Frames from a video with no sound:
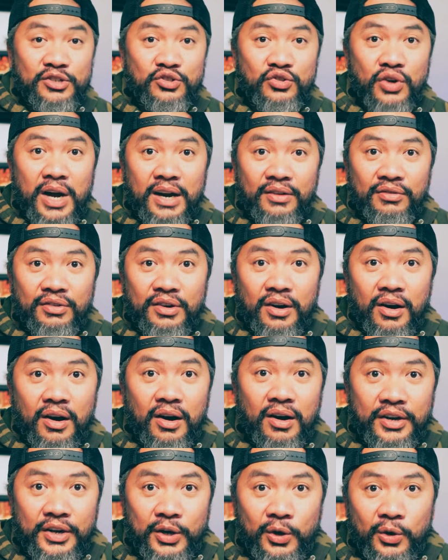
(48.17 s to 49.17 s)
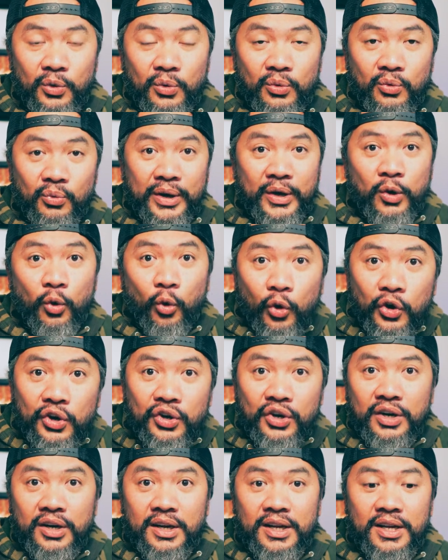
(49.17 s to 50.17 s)
driver audio
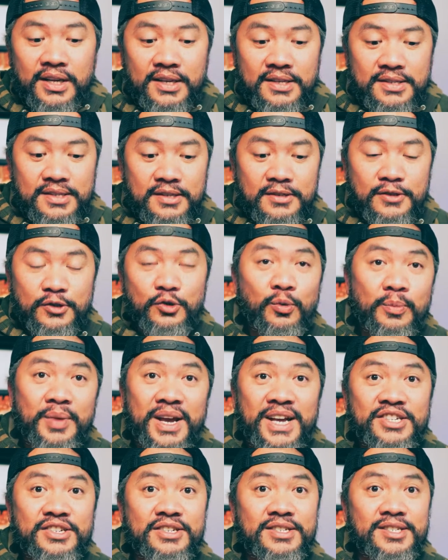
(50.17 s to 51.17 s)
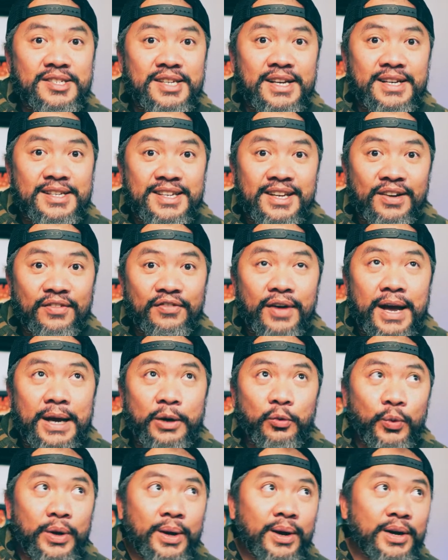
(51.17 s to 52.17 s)
recorder is the Zoom H6. In
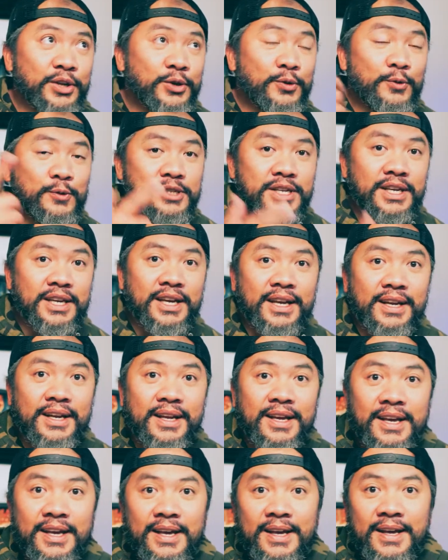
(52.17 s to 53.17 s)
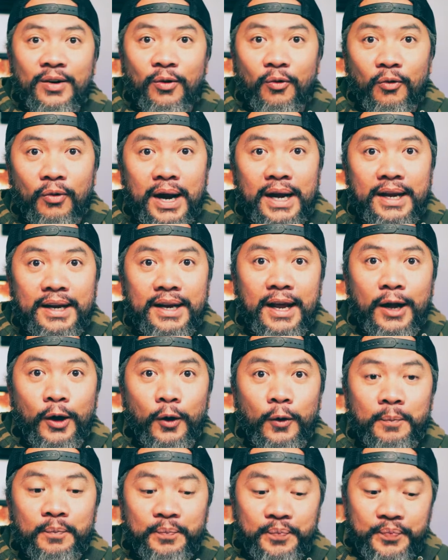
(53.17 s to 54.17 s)
fact, we are using it right
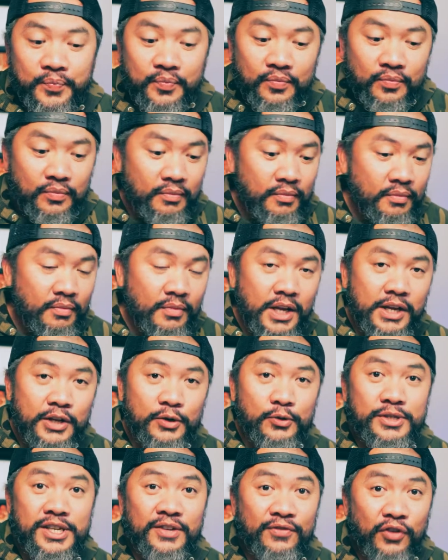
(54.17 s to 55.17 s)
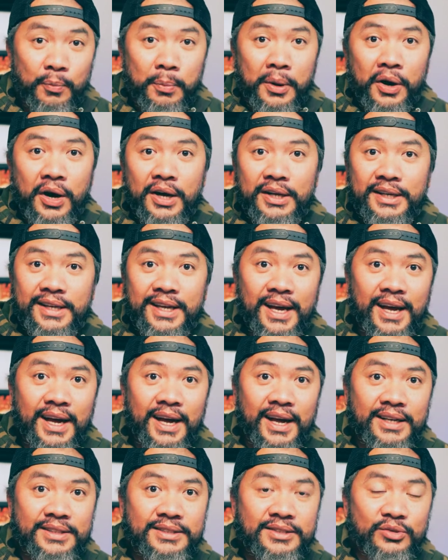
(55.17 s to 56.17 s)
now. Use it for
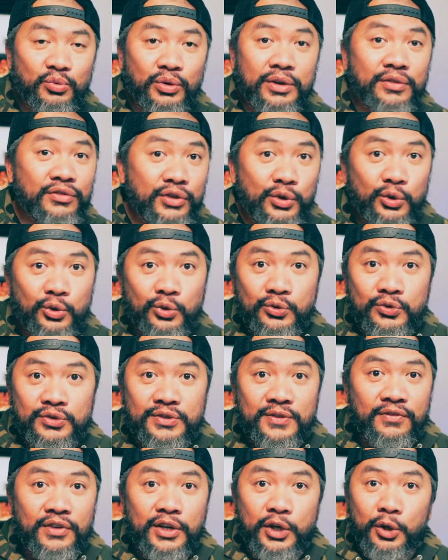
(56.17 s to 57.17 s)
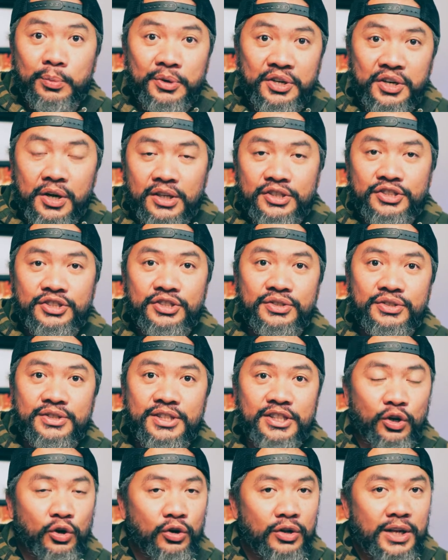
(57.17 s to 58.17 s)
podcast reviews, video productions,
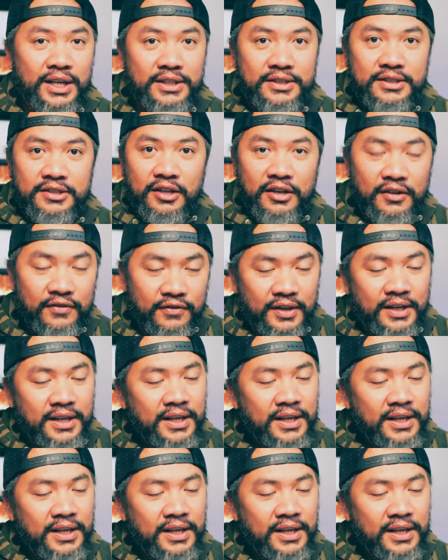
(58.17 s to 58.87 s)
and all that stuff.